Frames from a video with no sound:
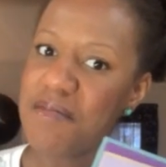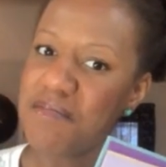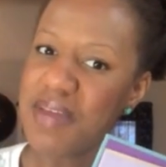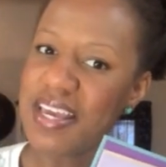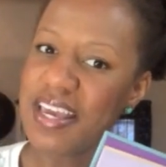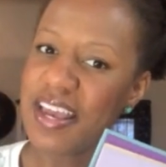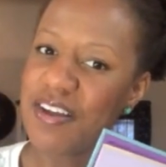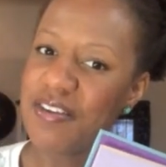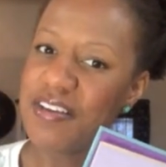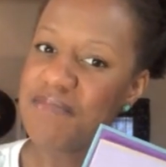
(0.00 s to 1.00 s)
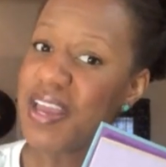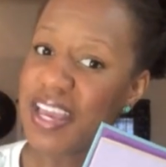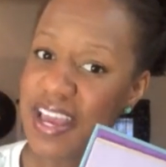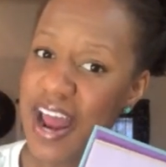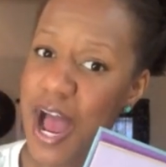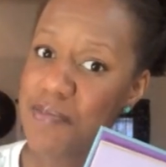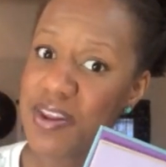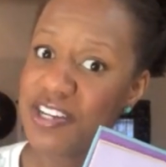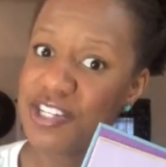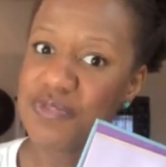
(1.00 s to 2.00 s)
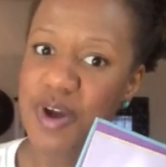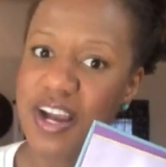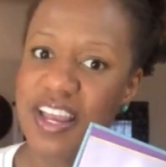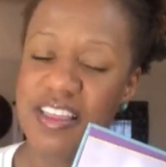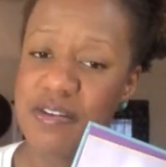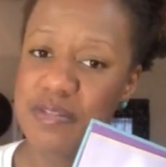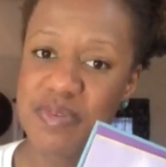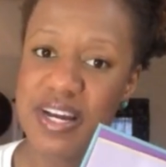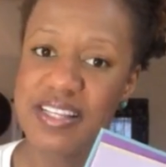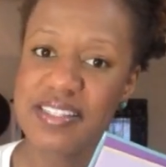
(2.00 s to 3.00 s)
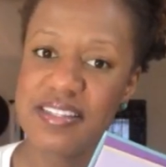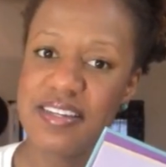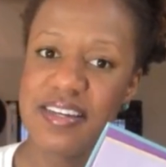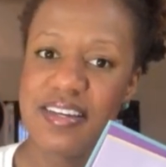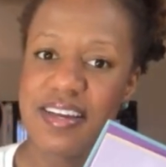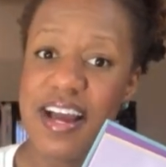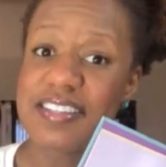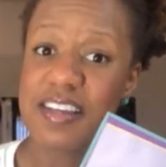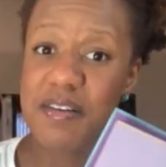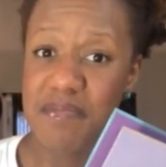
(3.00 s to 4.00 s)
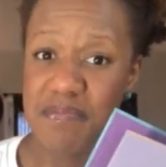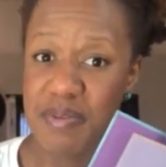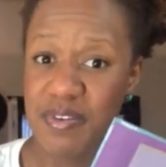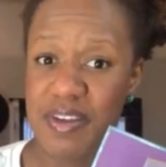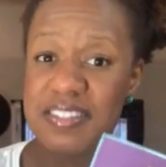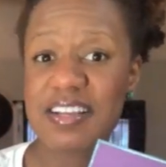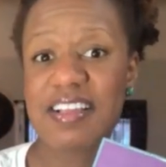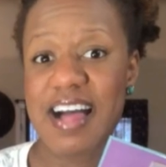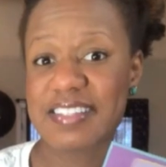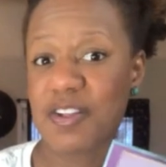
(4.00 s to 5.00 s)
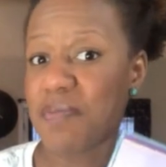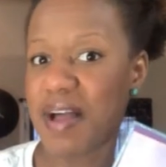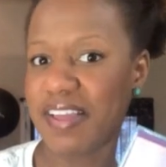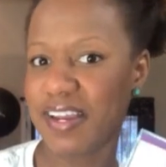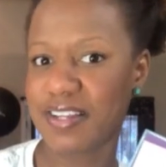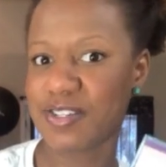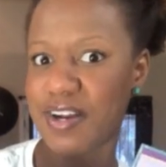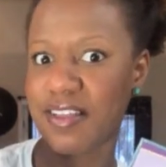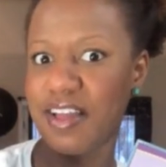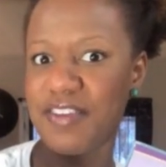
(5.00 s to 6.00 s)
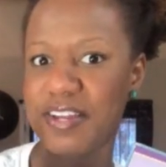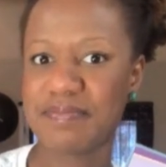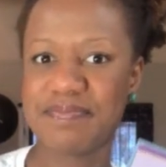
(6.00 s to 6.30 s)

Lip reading: making it happen, and she's rocking those braids as a classical ballet dancer, and I love it.